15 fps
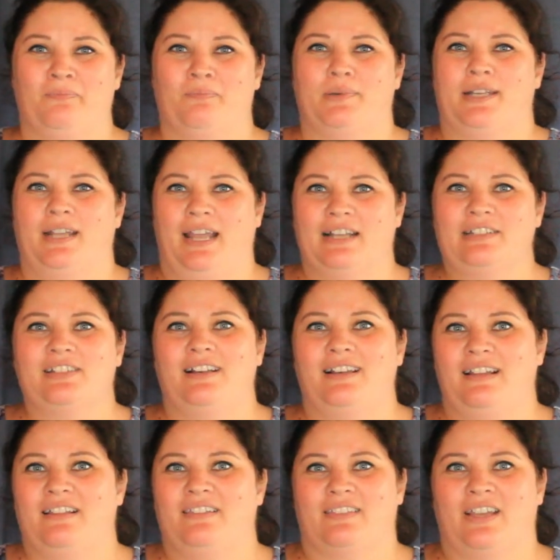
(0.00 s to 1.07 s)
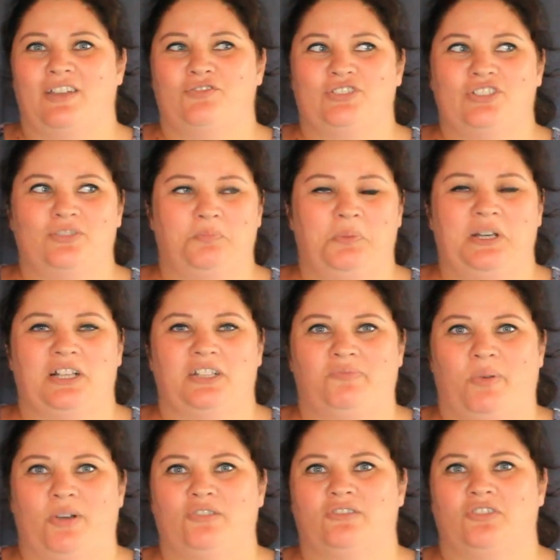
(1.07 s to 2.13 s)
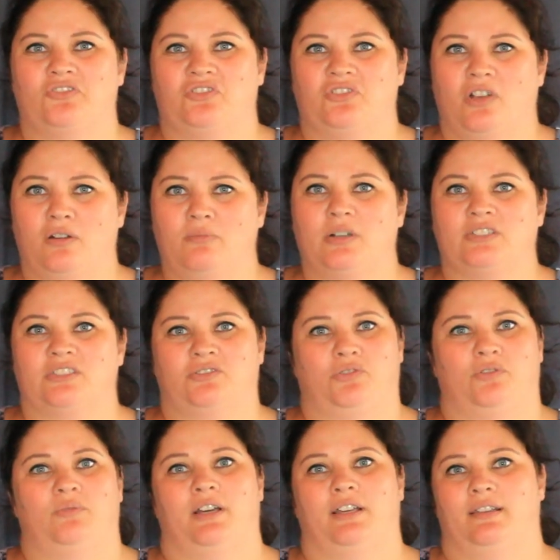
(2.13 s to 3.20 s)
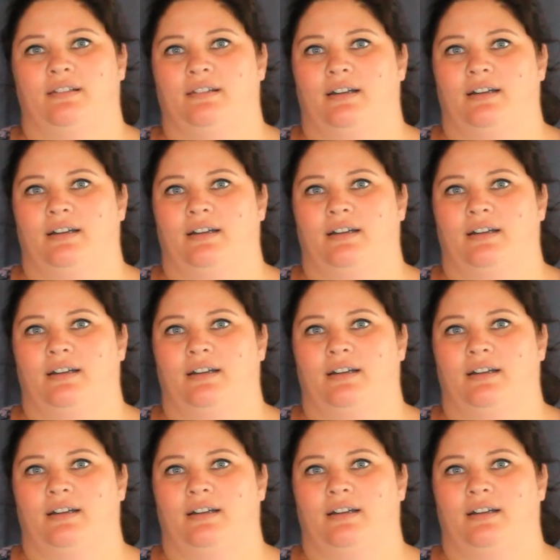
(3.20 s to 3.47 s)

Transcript: But actually, they've just been exposed to so much trauma in their